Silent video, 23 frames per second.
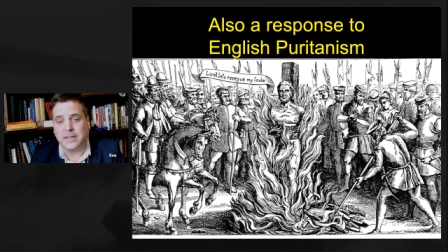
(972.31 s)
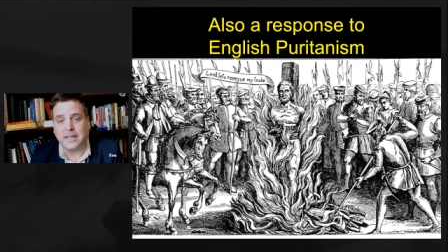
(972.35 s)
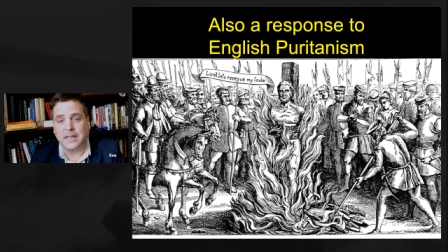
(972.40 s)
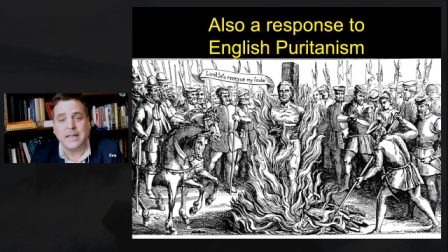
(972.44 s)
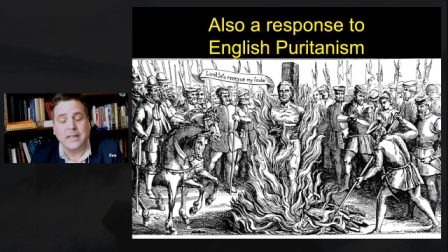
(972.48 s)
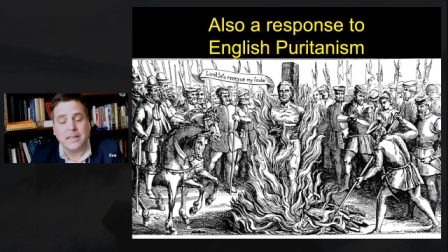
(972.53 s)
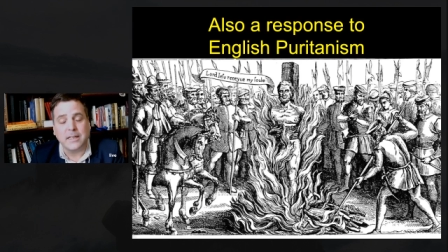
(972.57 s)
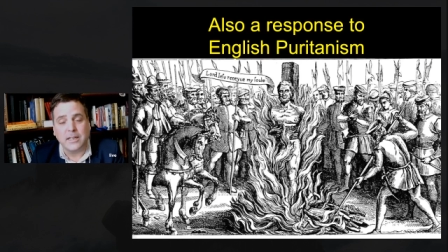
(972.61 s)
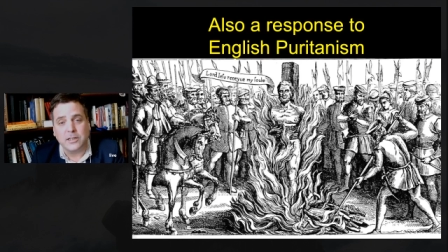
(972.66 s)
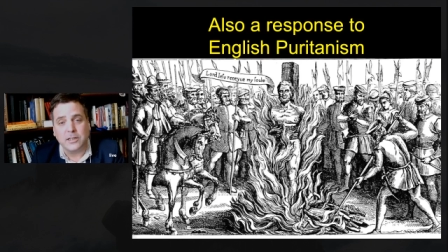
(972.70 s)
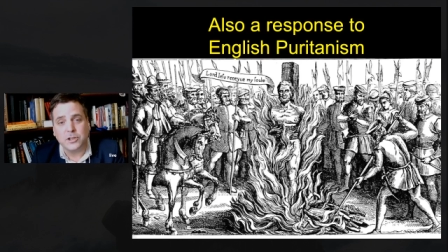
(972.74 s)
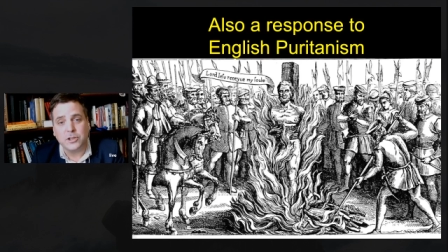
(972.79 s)

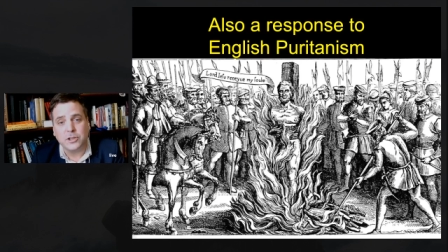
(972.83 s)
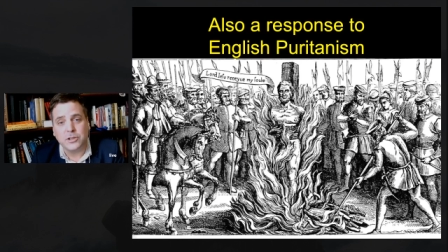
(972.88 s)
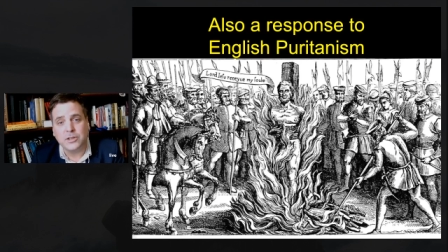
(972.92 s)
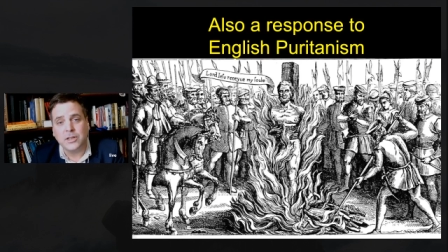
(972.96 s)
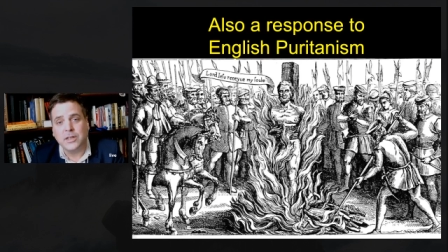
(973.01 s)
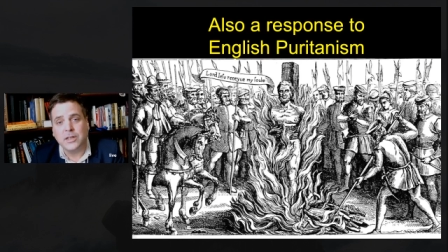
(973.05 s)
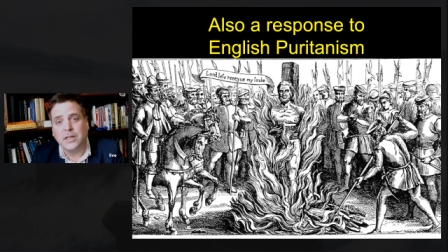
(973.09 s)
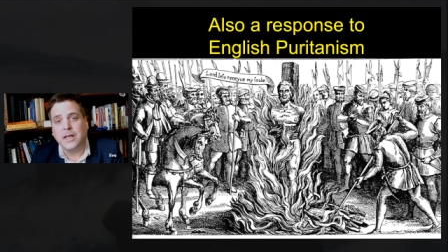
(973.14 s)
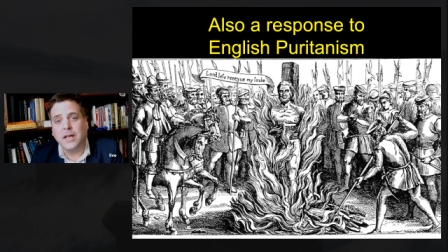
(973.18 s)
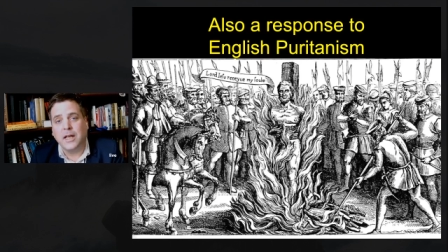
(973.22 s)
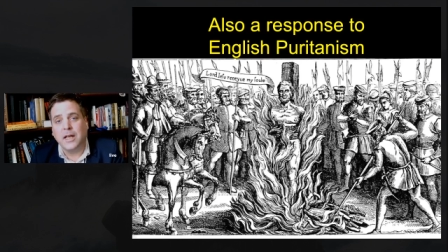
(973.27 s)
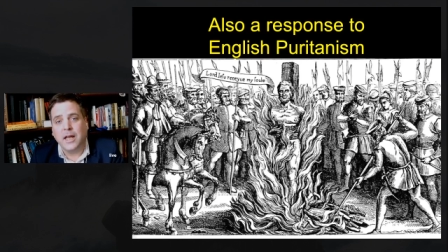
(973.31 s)
English,
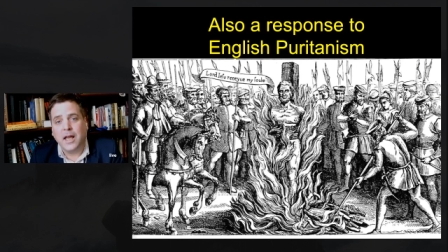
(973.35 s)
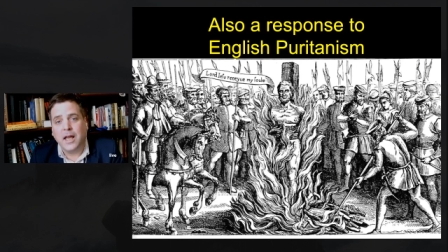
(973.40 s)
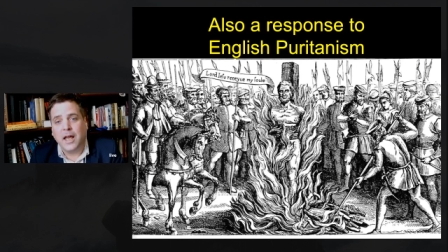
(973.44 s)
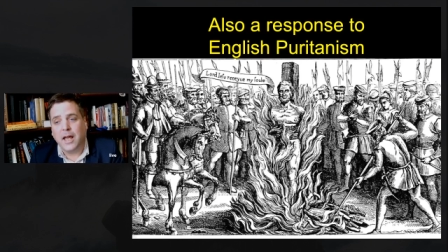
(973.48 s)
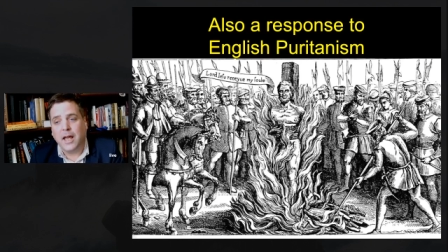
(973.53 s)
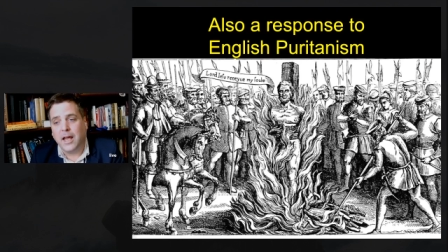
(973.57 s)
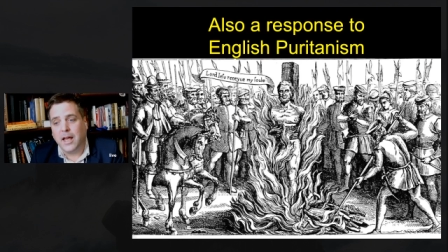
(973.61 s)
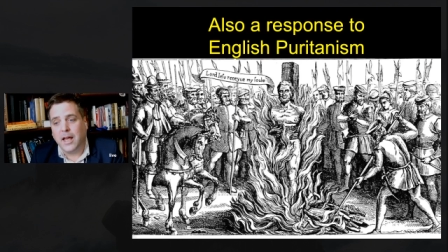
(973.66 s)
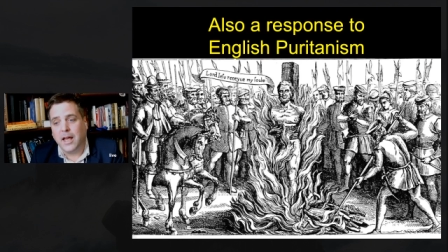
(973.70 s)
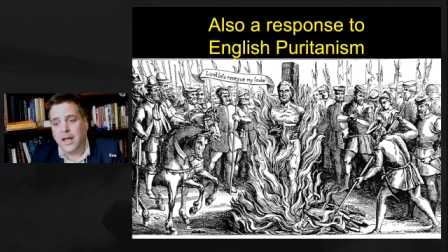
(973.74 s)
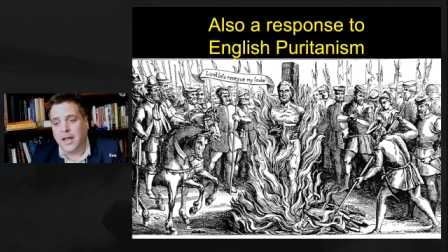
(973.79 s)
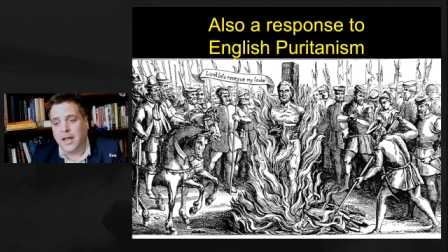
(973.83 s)

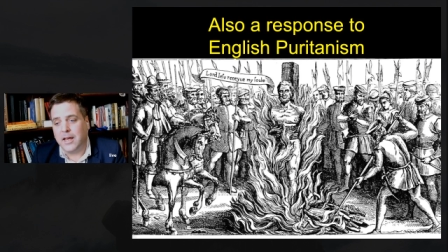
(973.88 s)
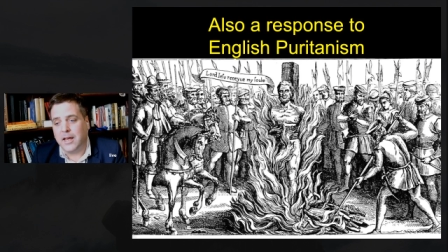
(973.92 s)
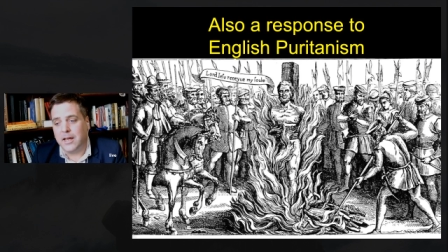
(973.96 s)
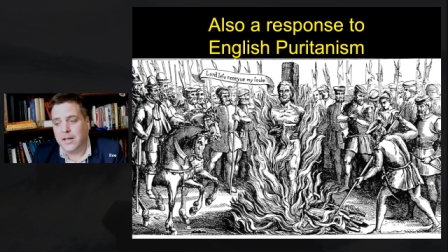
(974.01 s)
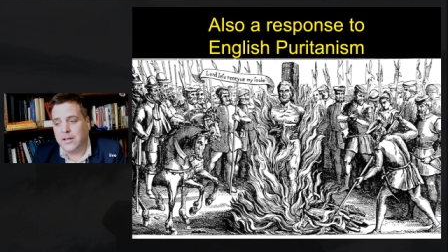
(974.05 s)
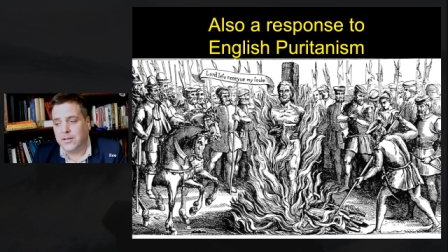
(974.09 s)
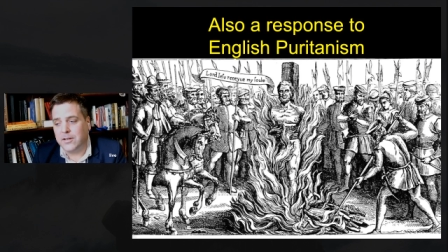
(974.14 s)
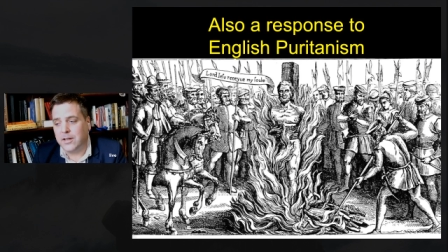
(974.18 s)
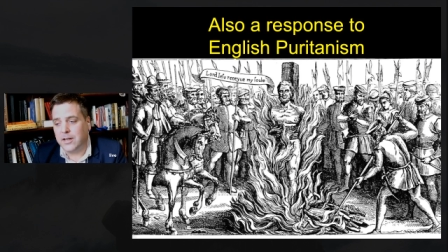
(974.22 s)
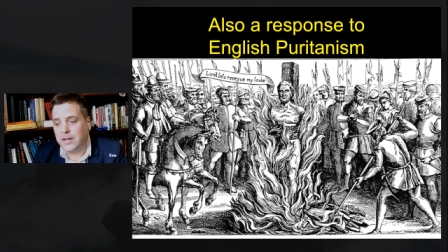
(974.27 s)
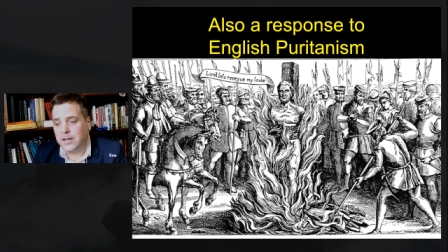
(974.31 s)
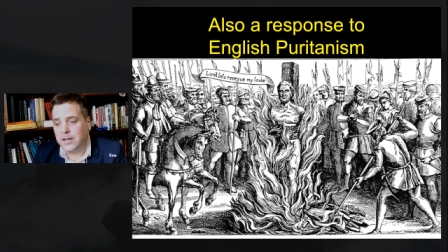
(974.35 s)

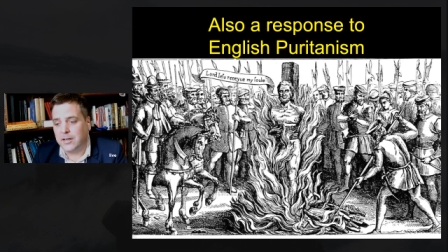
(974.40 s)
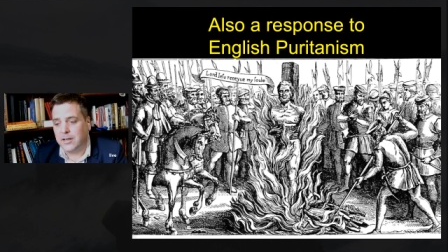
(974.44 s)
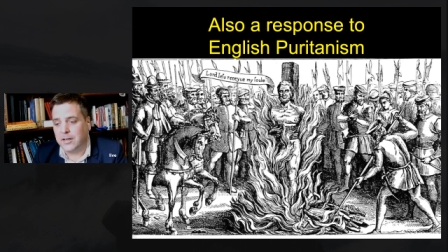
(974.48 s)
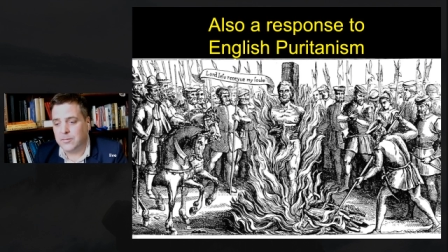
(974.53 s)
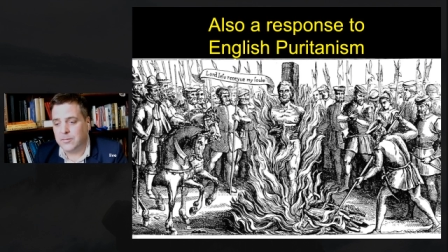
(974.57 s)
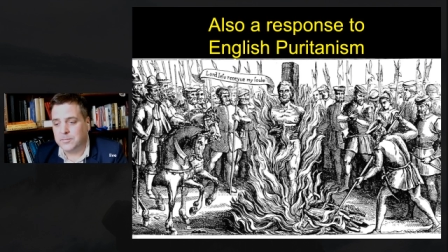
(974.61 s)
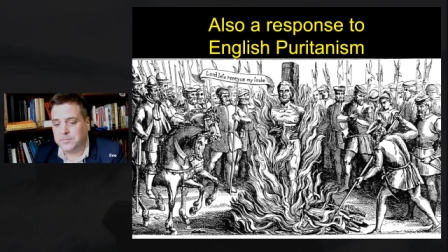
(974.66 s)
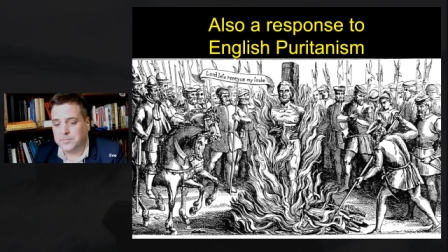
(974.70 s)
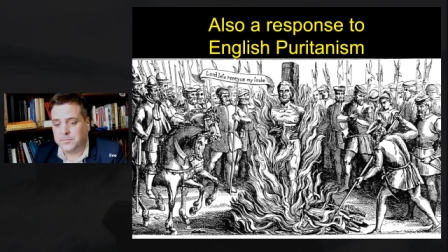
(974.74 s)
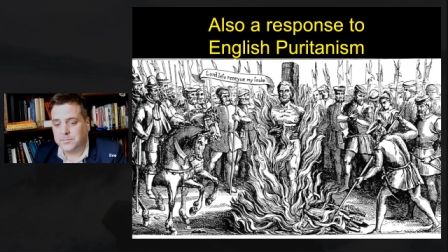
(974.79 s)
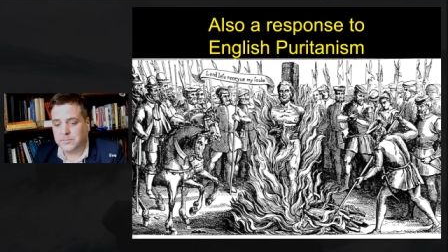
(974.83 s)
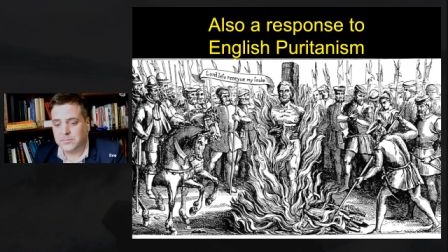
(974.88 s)
and um,